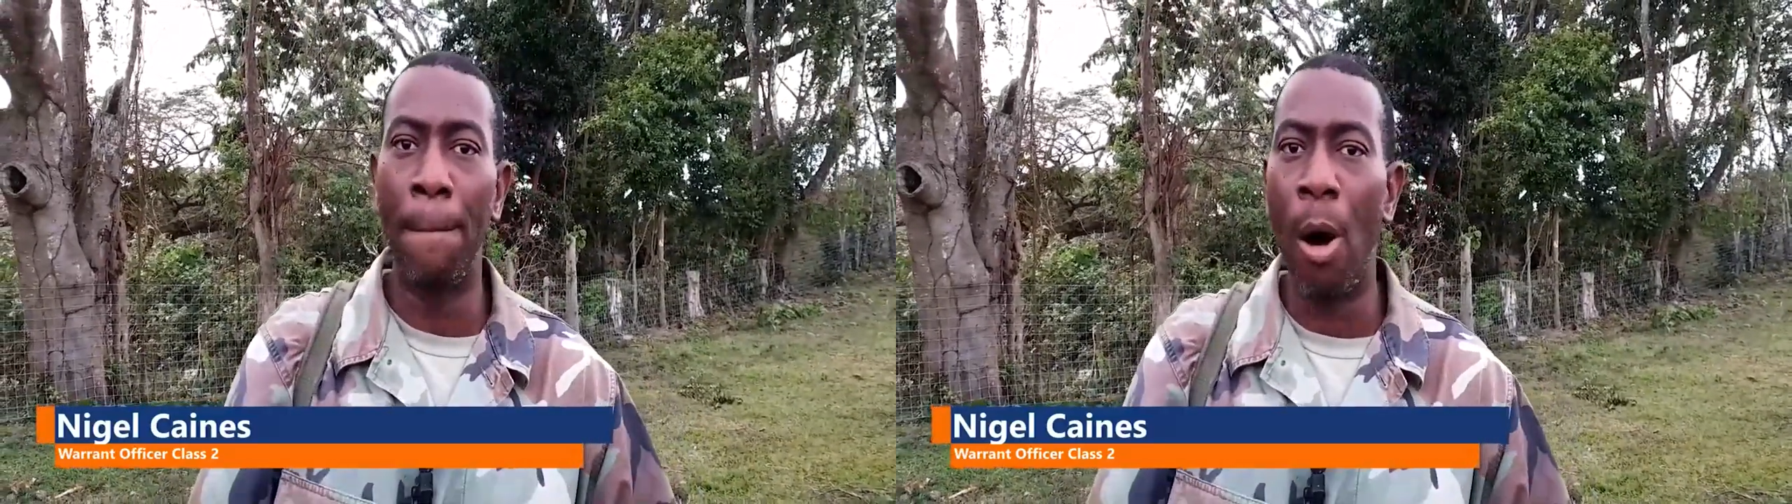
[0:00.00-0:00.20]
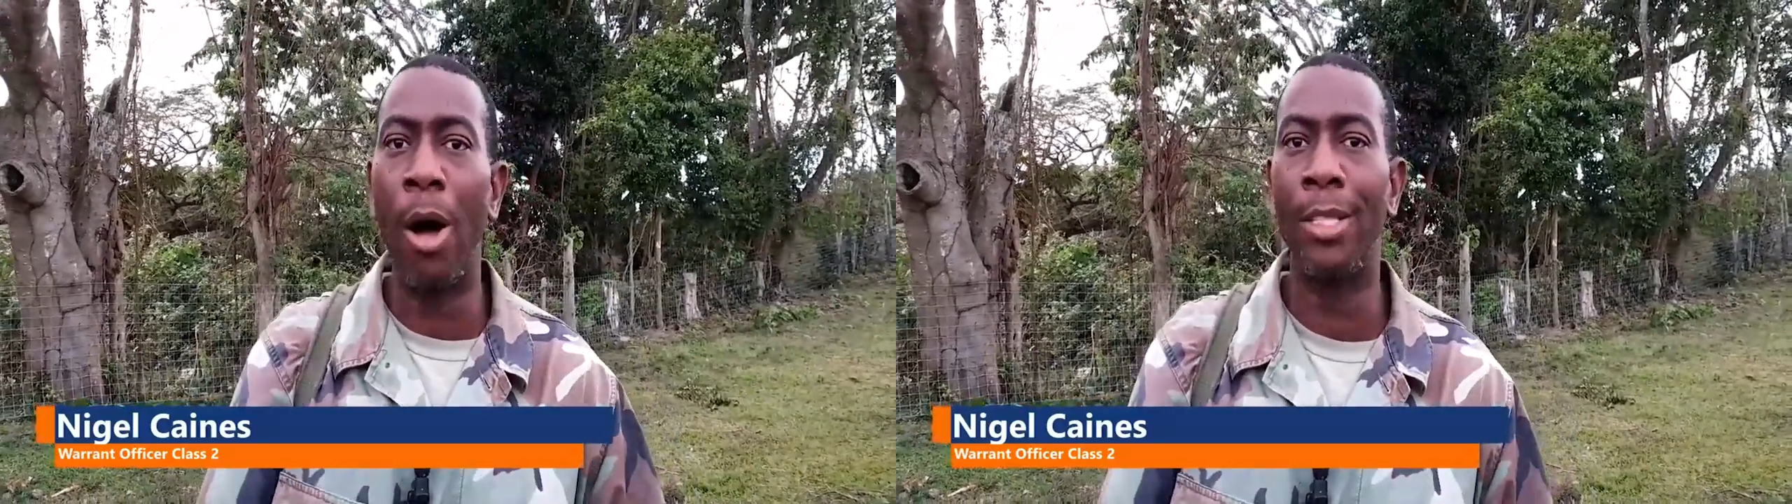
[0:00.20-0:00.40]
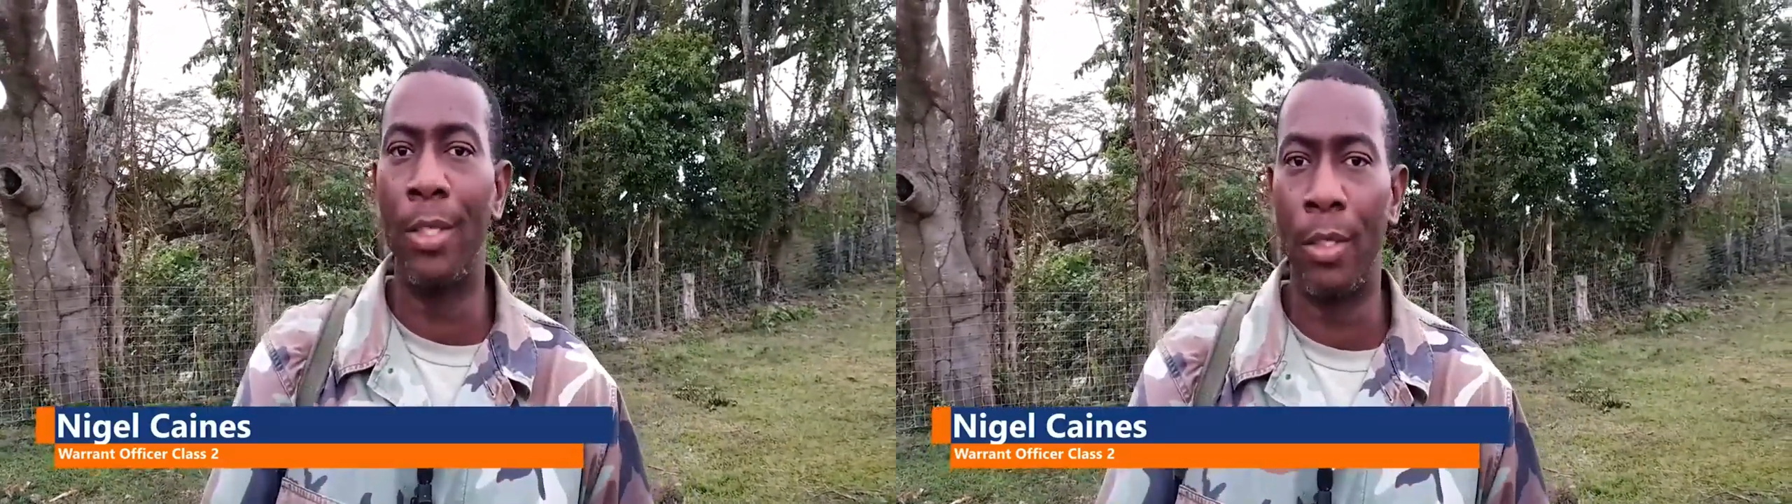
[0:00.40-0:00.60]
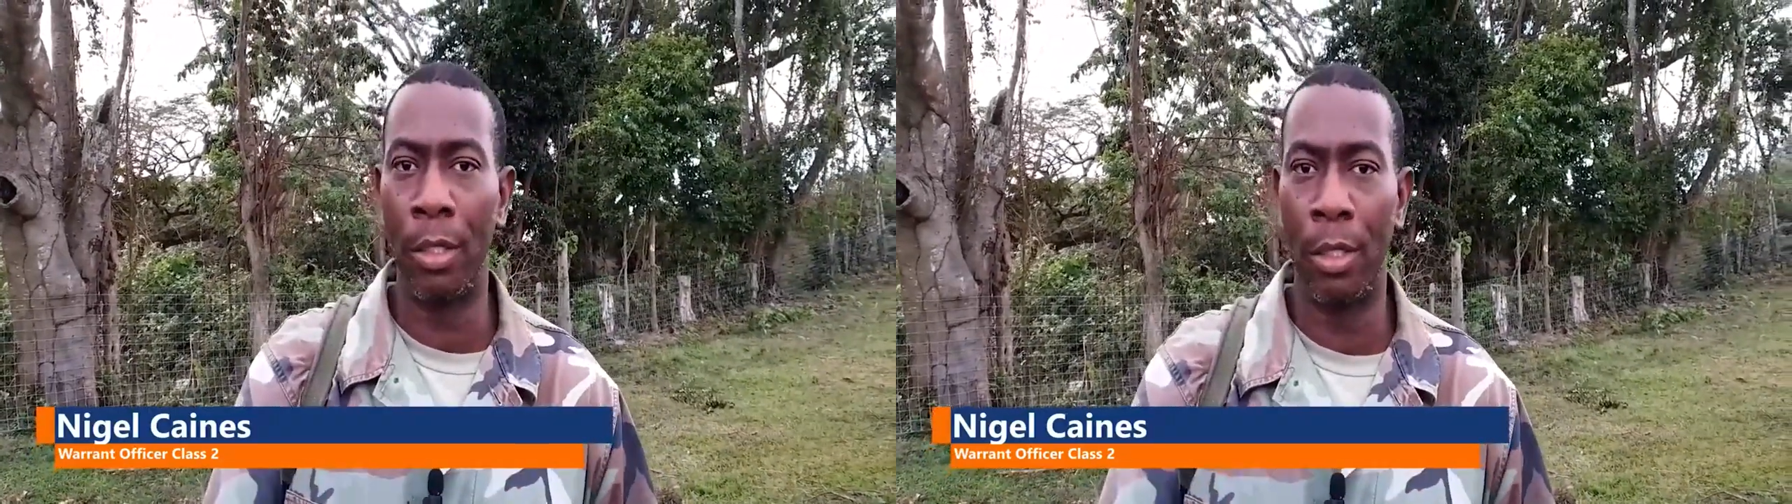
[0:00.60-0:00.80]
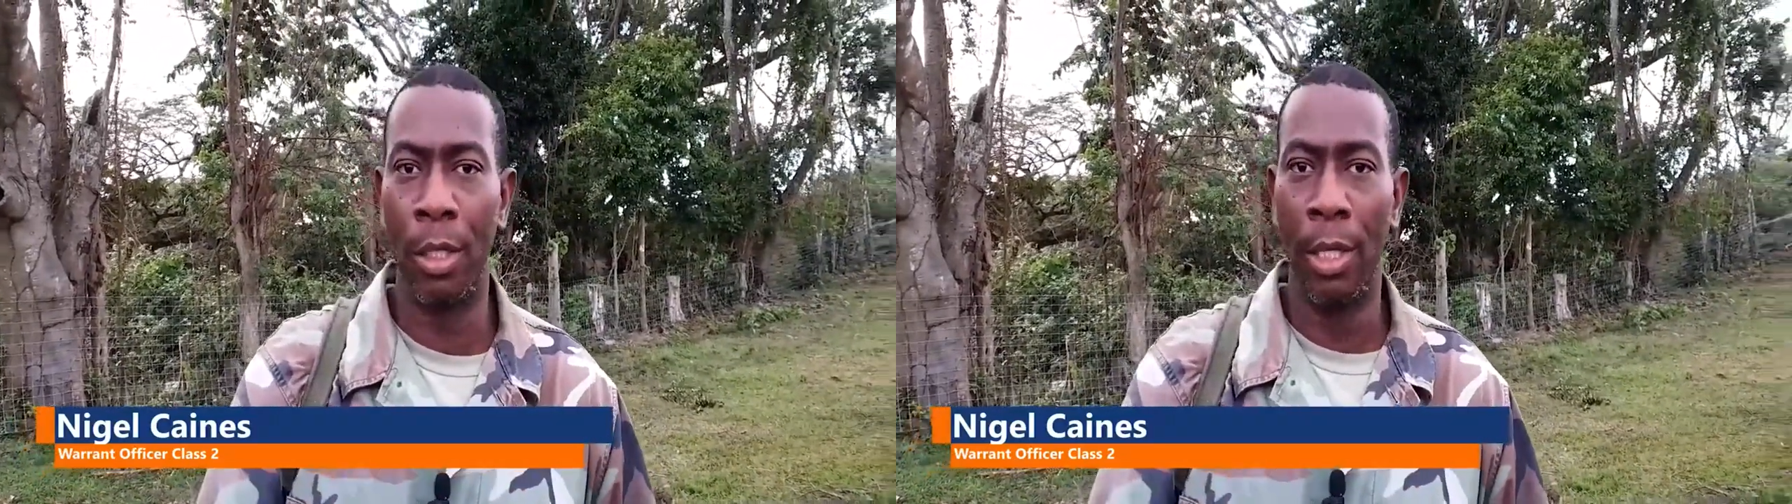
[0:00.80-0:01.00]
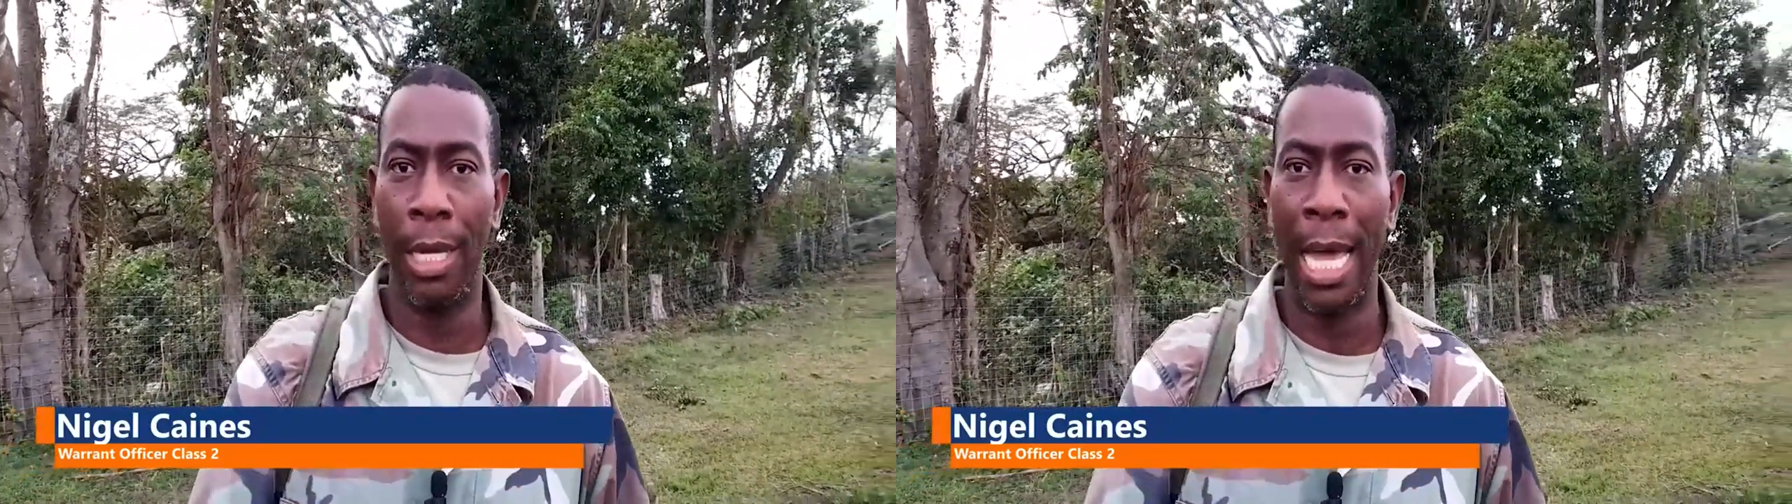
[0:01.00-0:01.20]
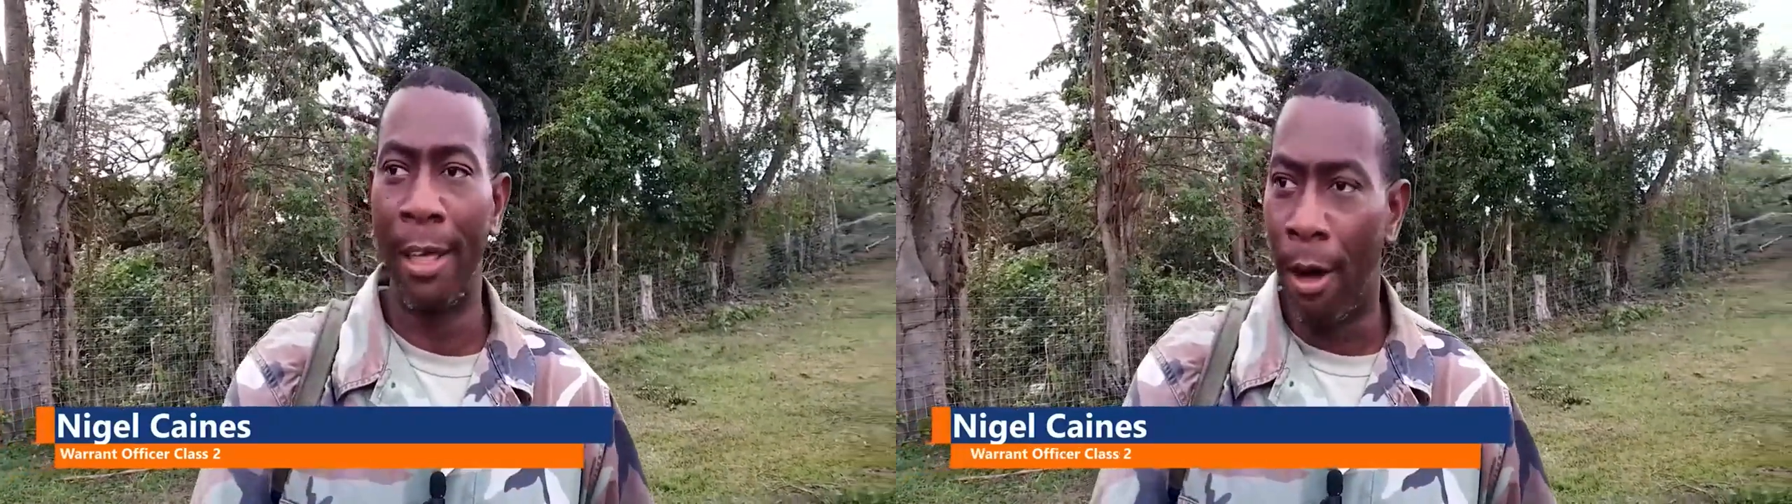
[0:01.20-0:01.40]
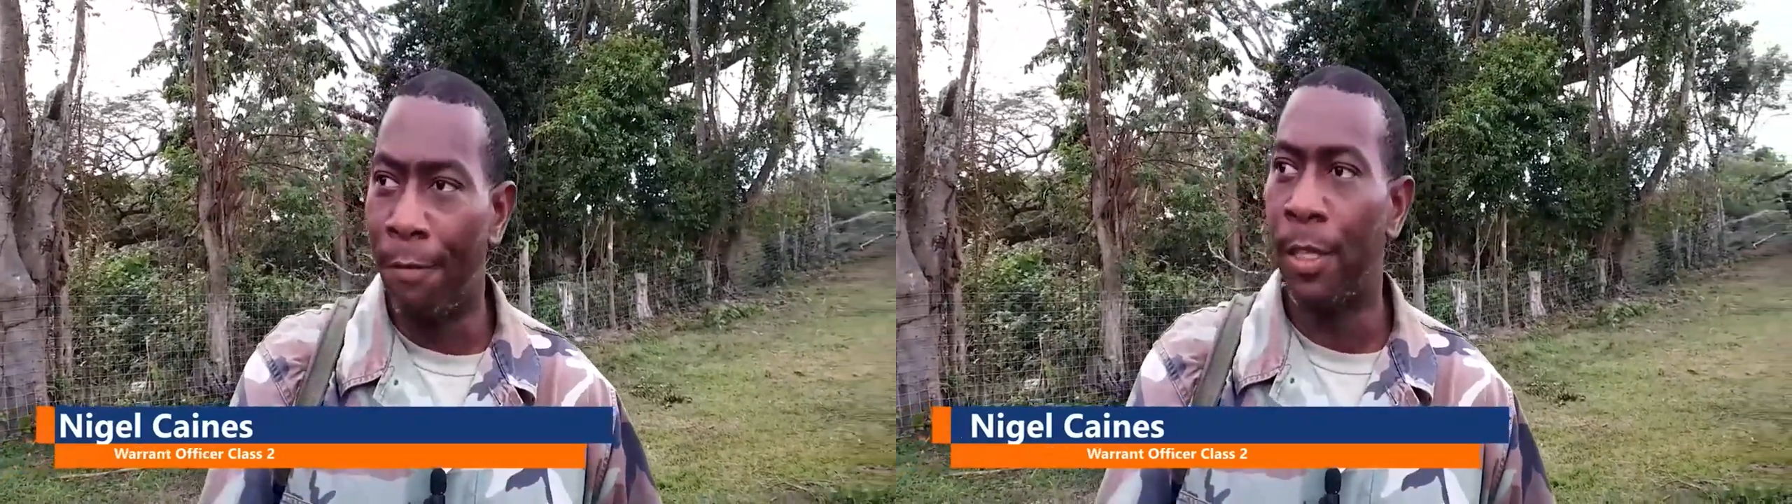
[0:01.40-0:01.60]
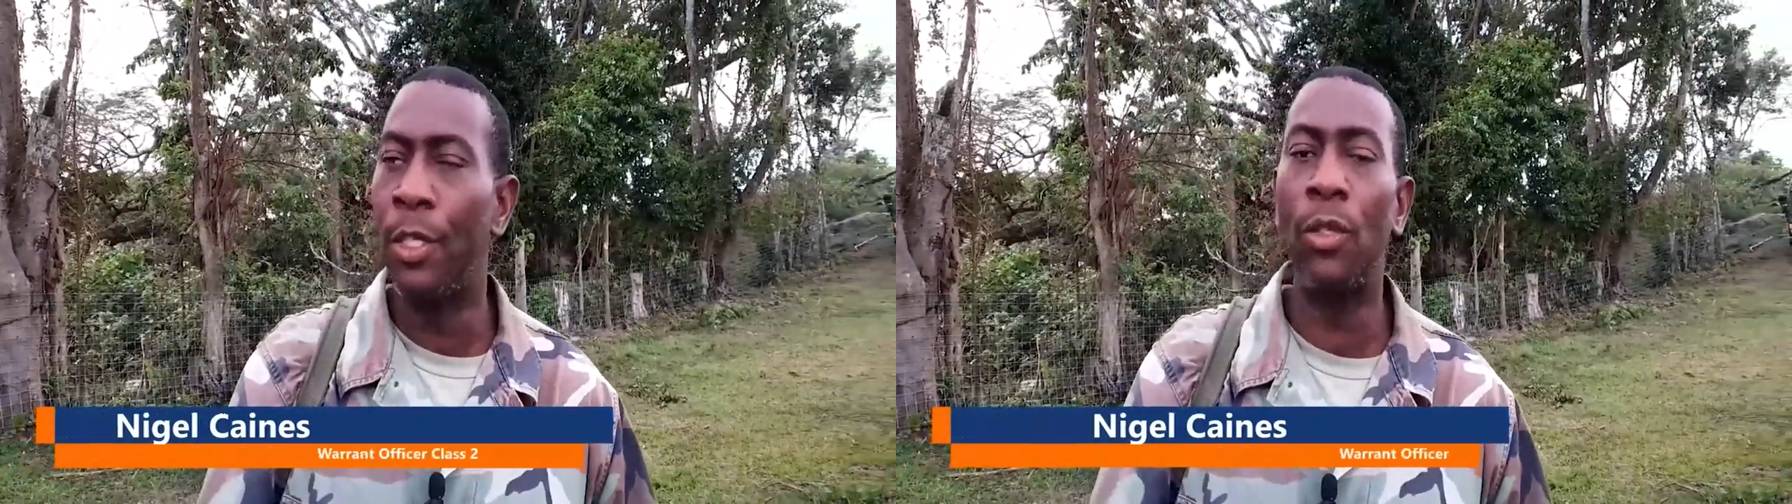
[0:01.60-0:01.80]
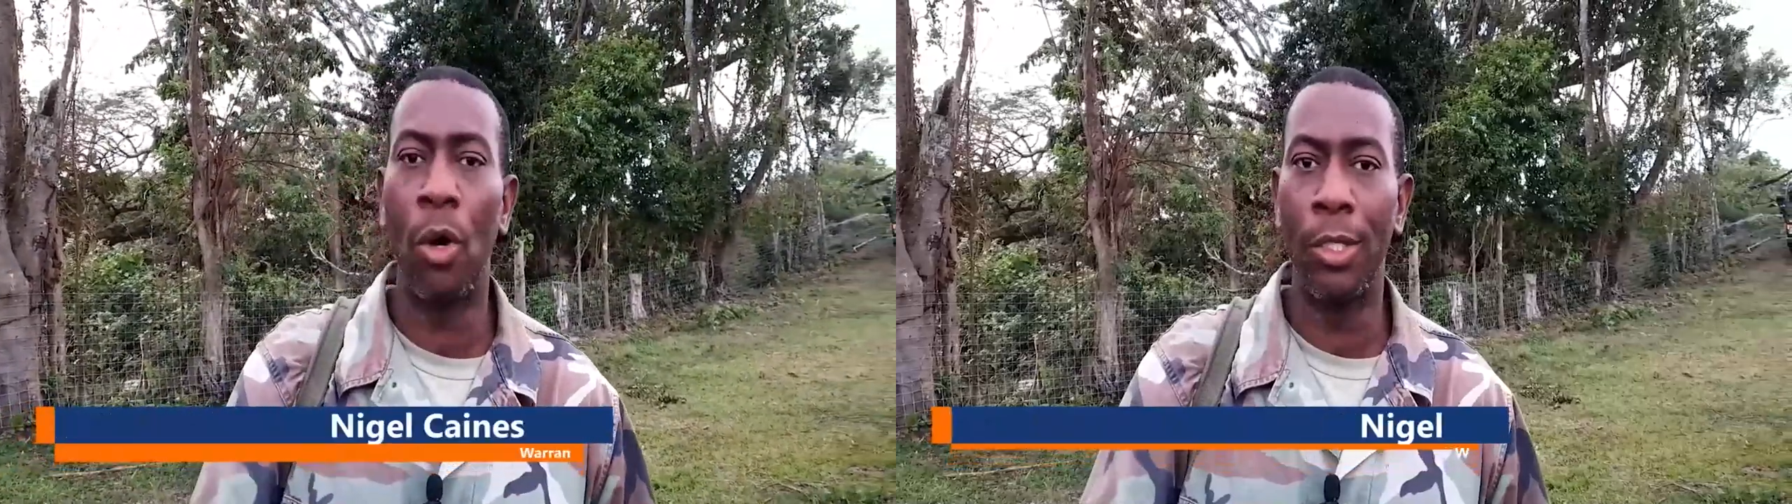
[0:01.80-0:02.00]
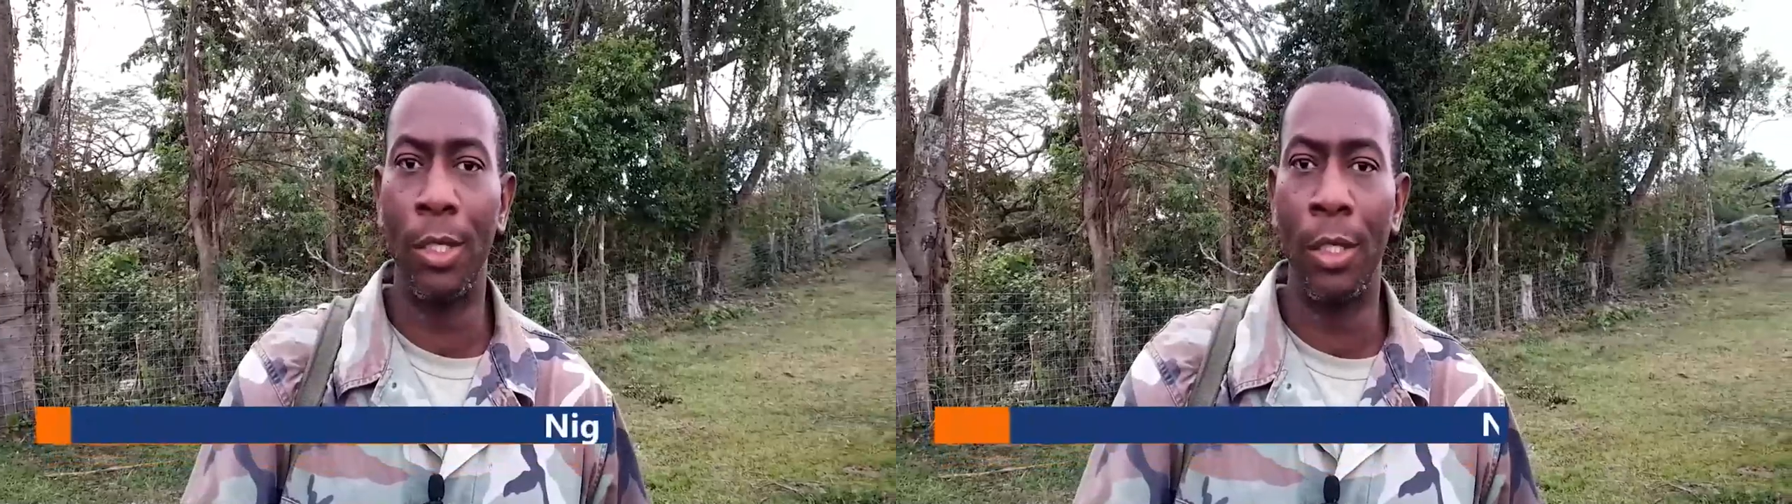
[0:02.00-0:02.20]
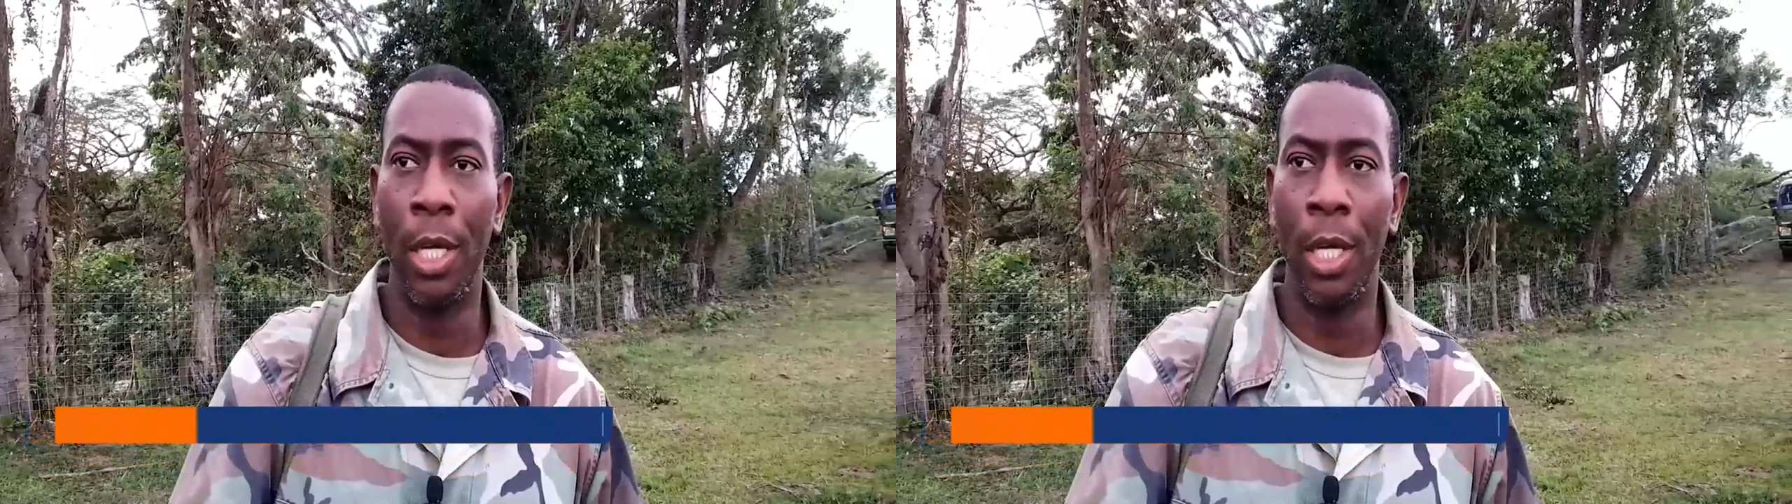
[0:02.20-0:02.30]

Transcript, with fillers: bonds uh, and of the sort.